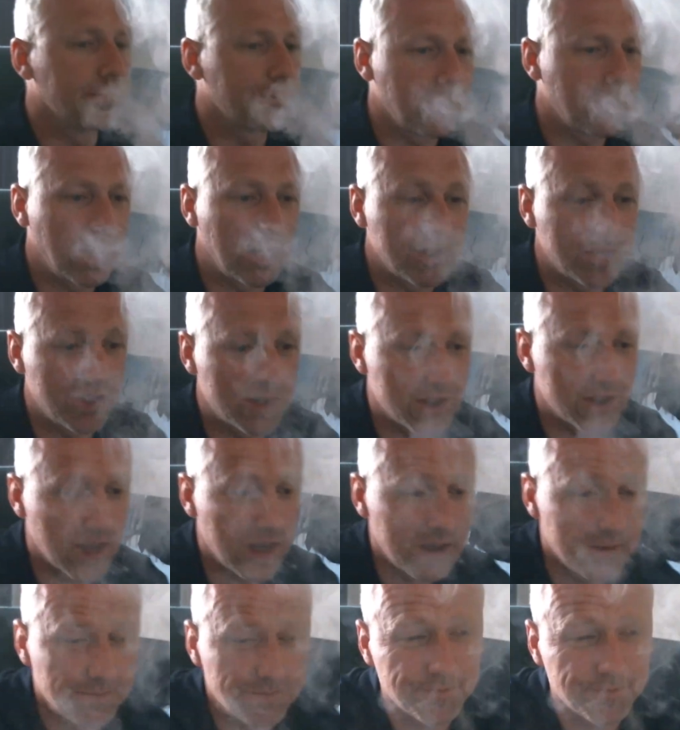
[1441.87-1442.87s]
As you can
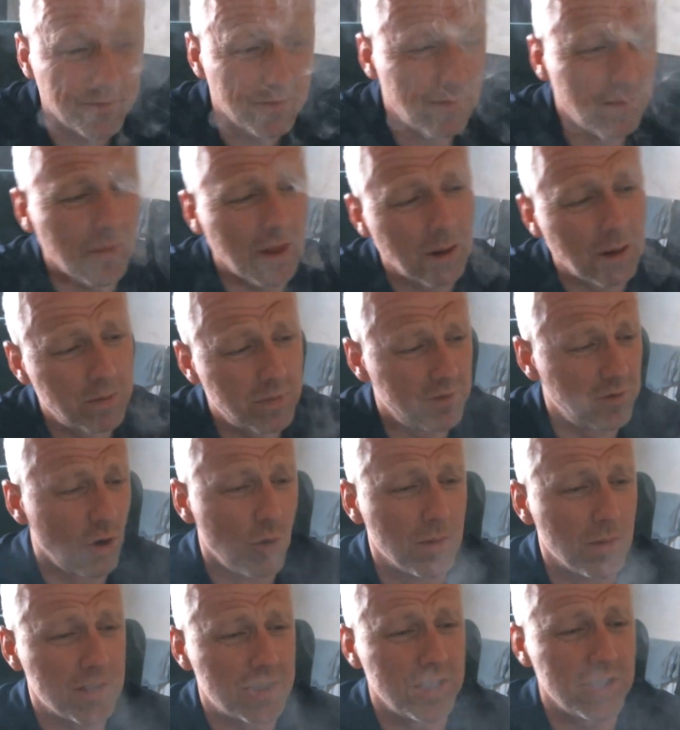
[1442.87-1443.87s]
see,
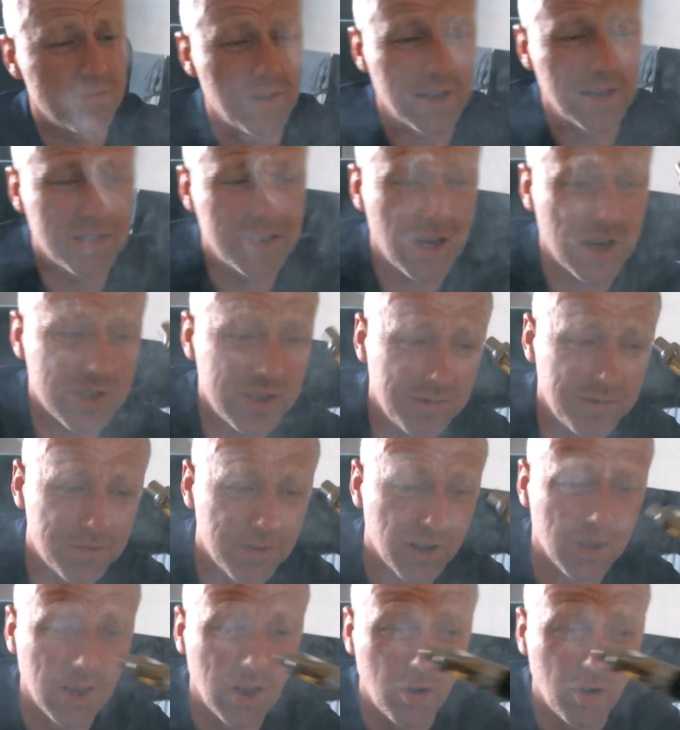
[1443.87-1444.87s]
performance is fantastic for
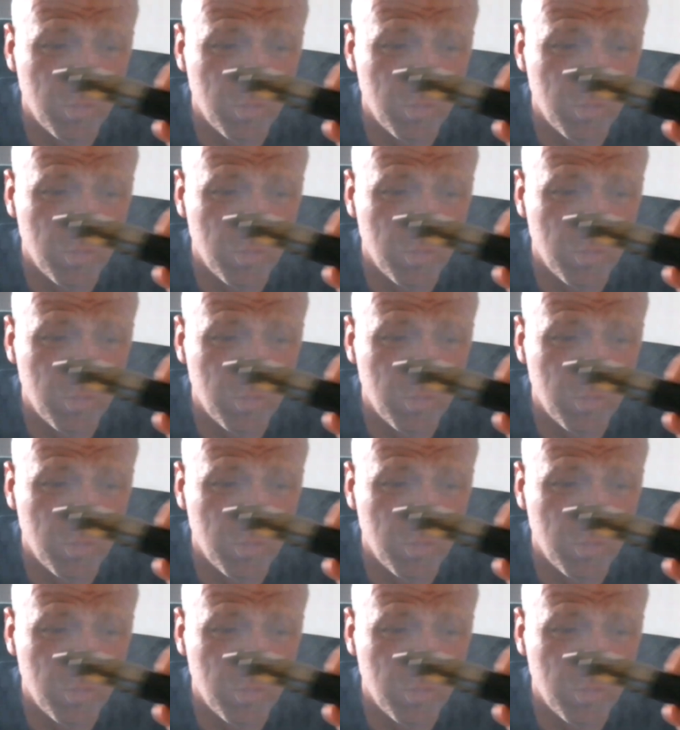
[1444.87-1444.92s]
a little